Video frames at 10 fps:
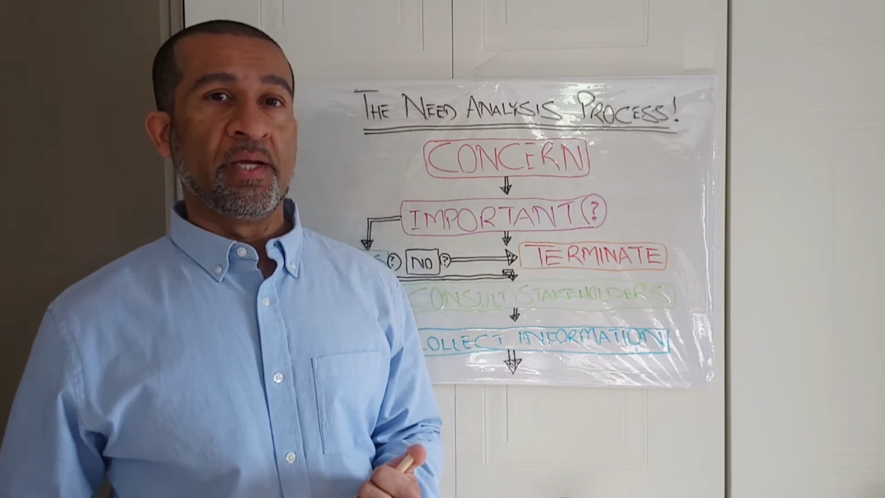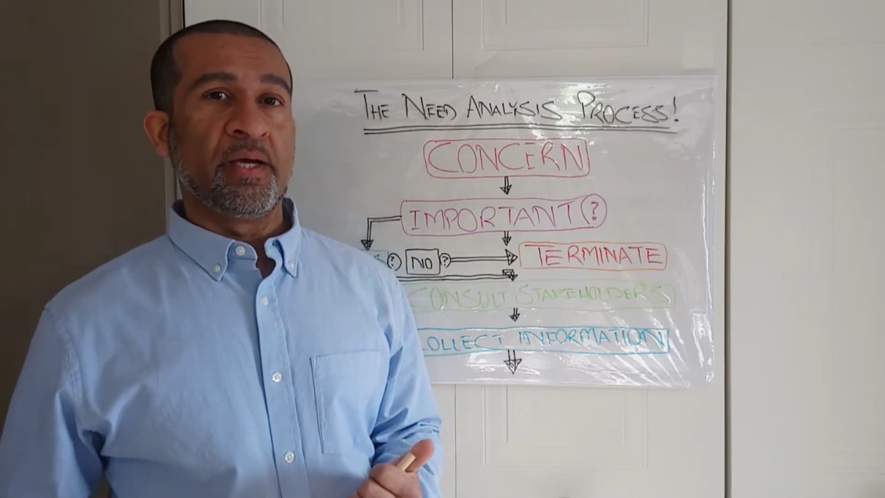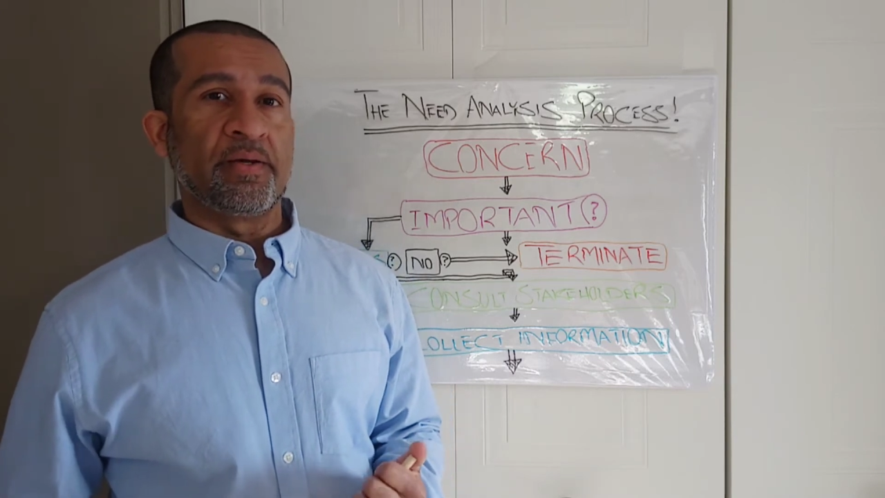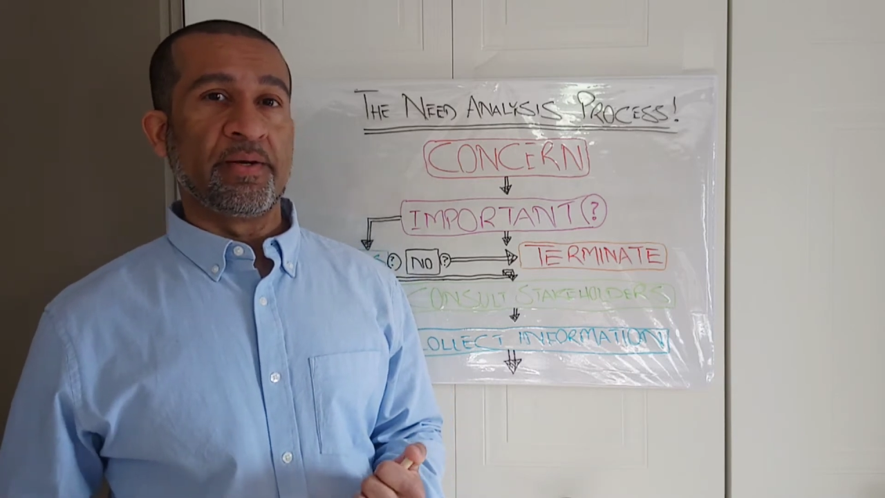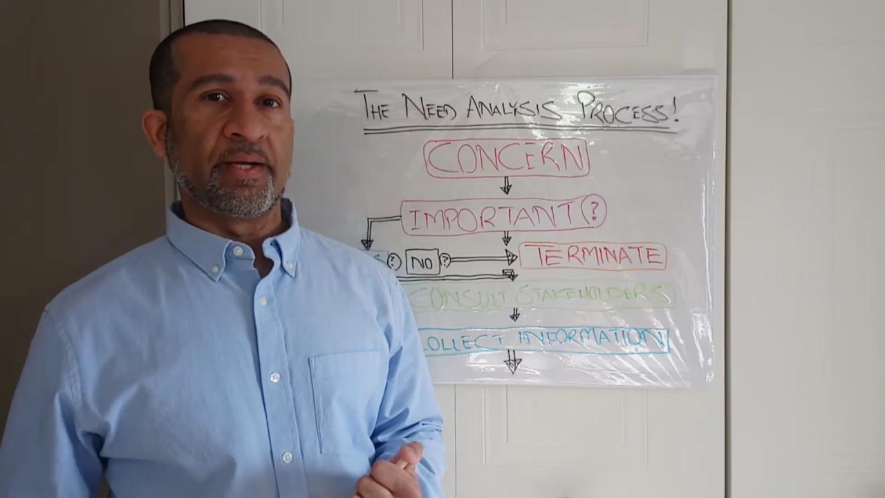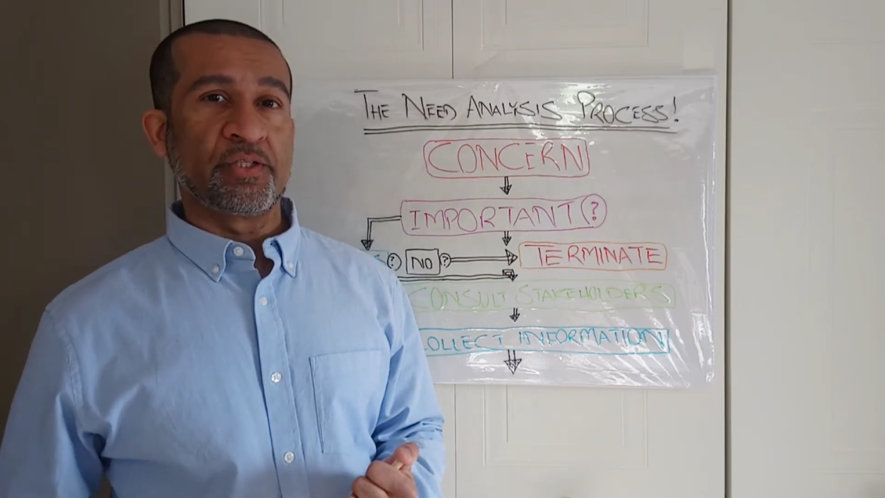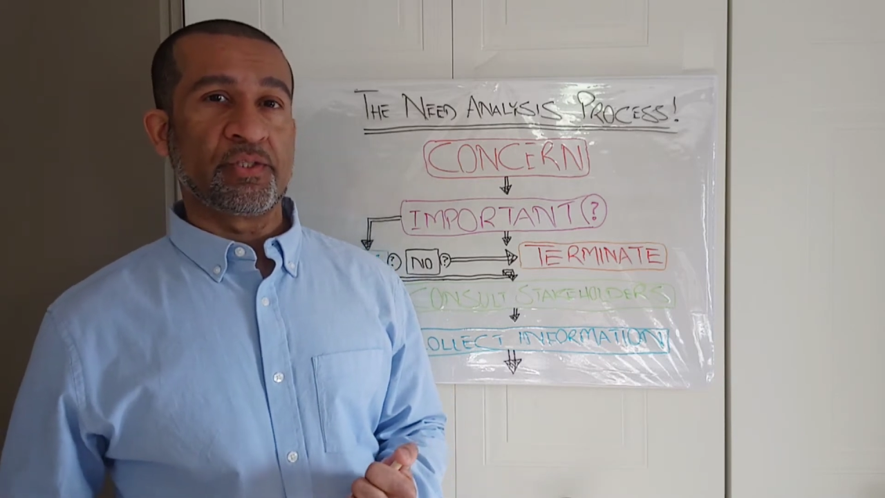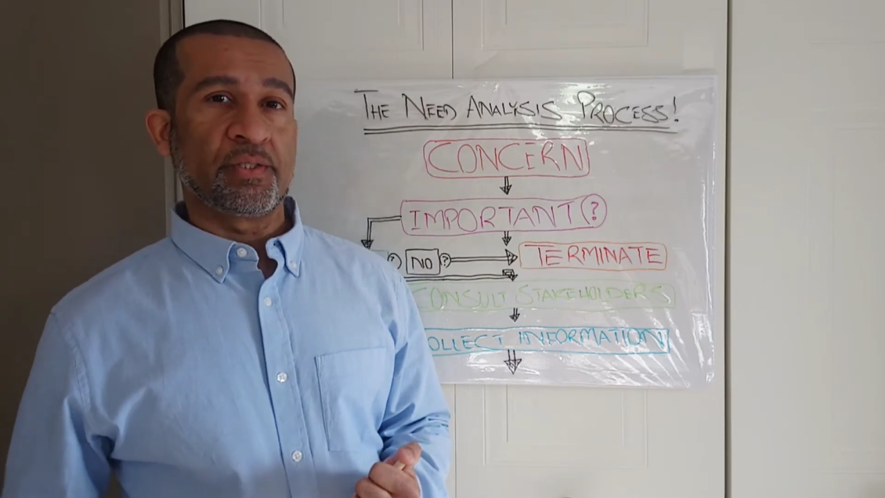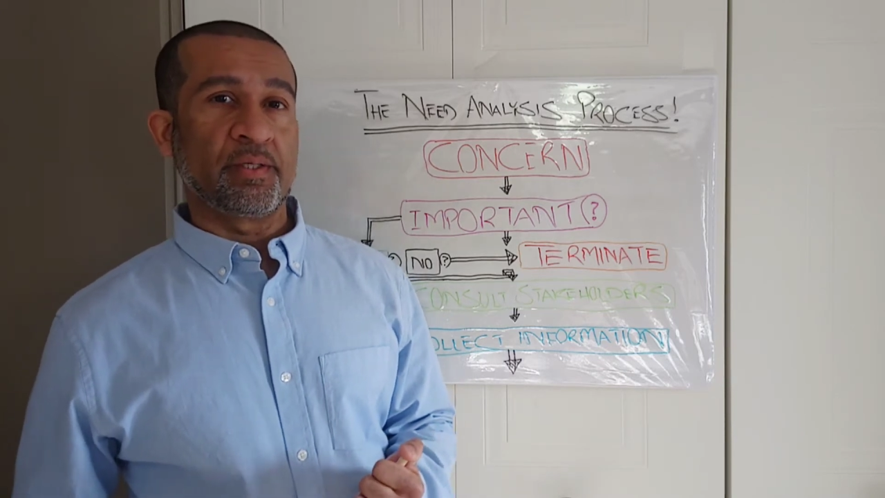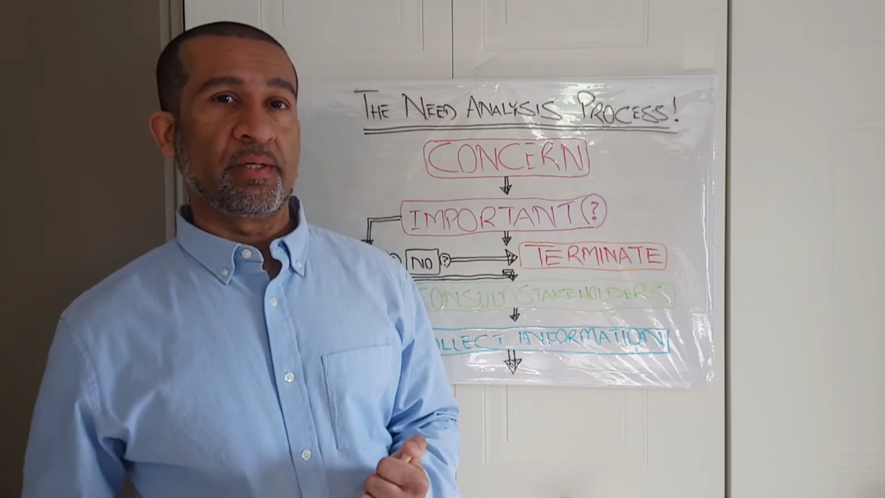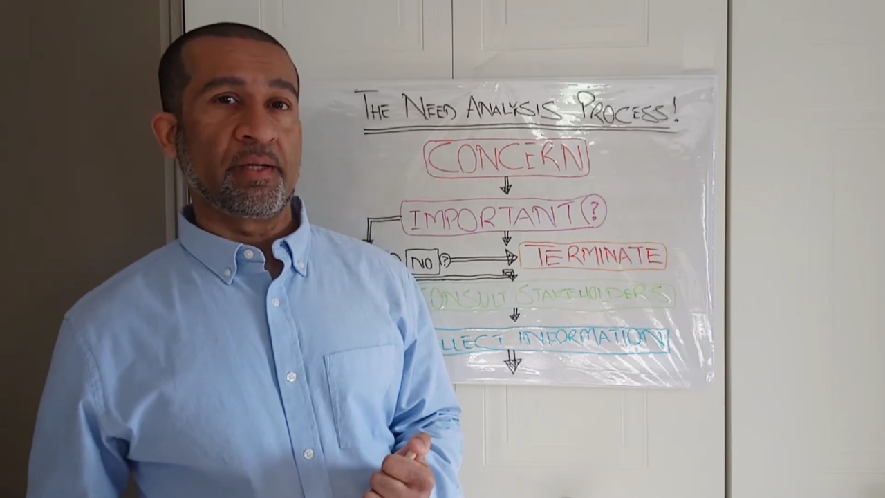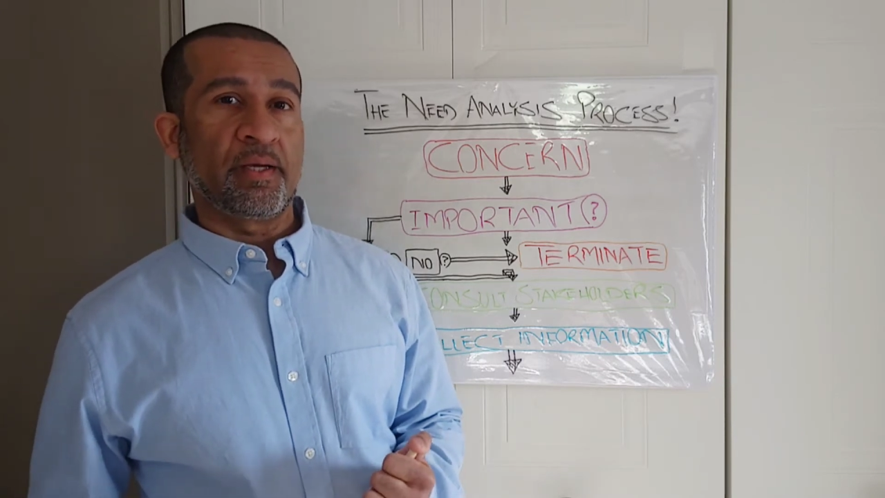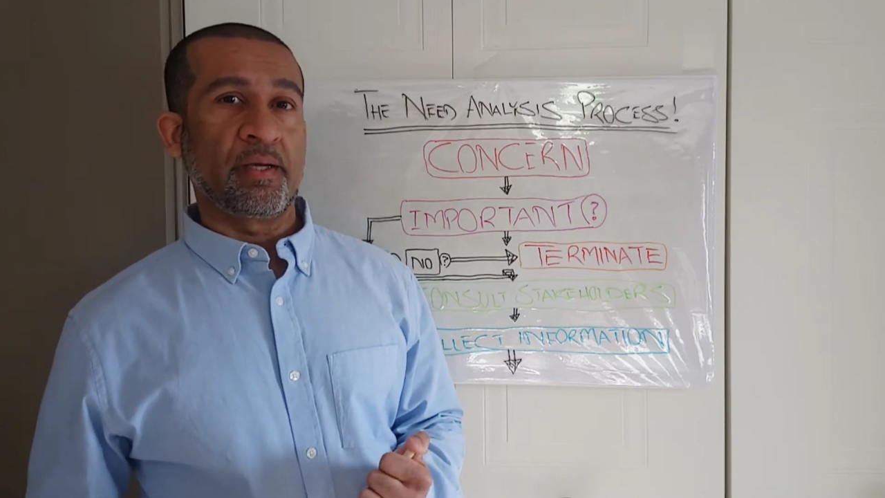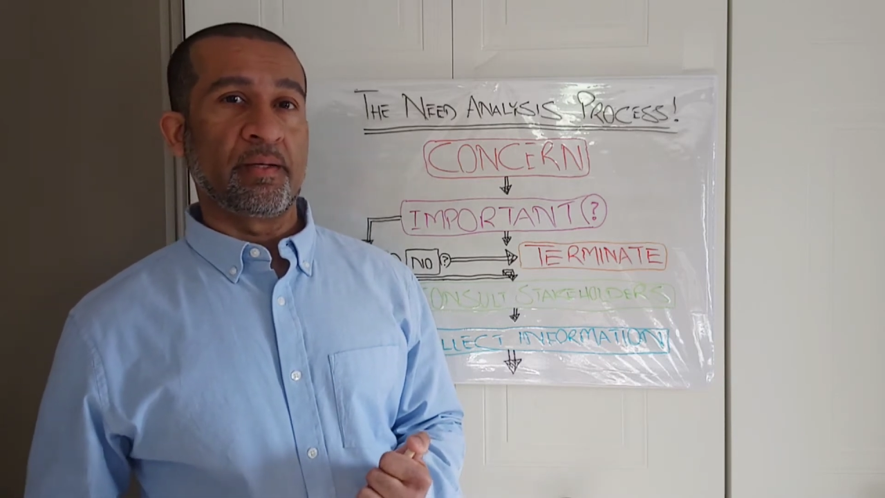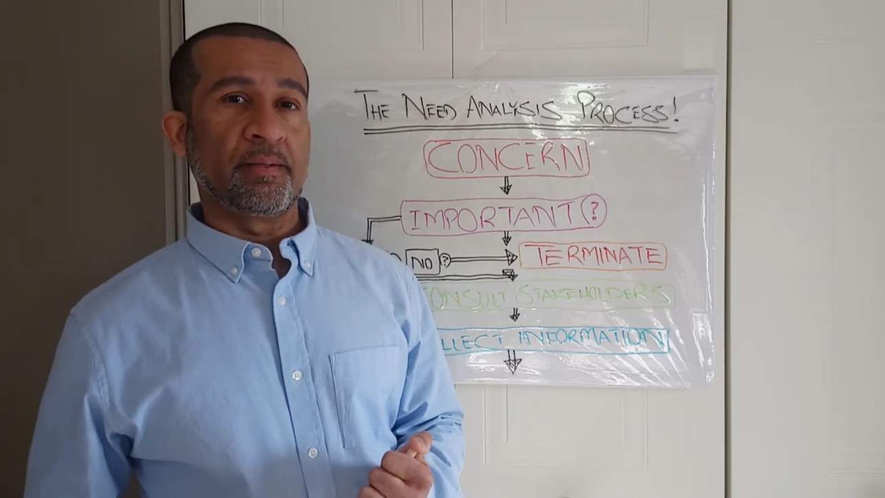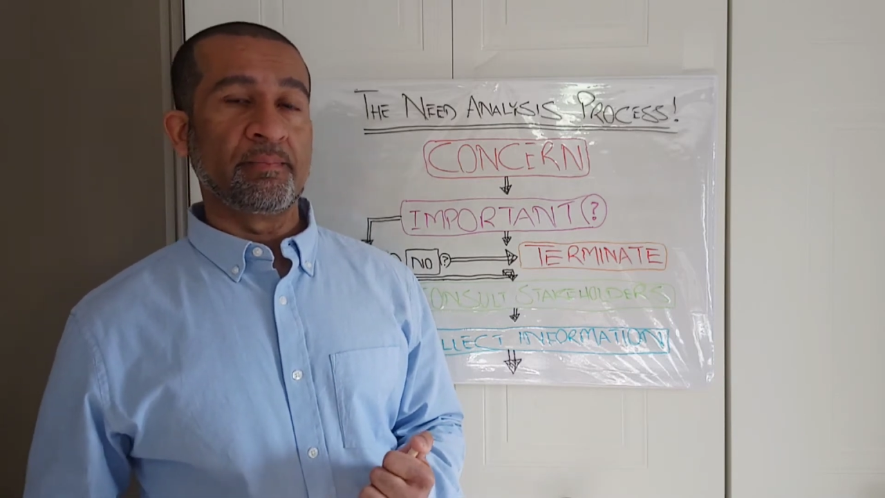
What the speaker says: reduction in